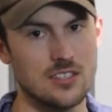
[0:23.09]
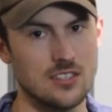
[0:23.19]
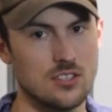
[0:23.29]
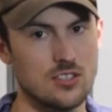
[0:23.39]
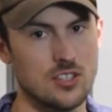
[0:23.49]

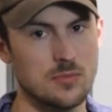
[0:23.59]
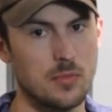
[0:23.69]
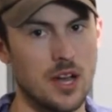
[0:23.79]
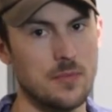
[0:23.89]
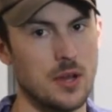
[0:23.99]
This is just
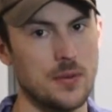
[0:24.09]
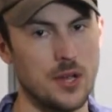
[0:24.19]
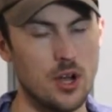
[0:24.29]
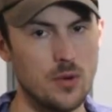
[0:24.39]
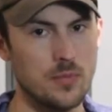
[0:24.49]
bought by
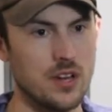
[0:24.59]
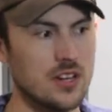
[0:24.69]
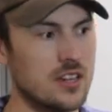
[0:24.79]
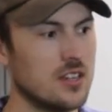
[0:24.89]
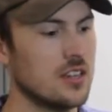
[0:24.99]
my own
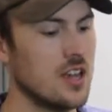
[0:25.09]
money,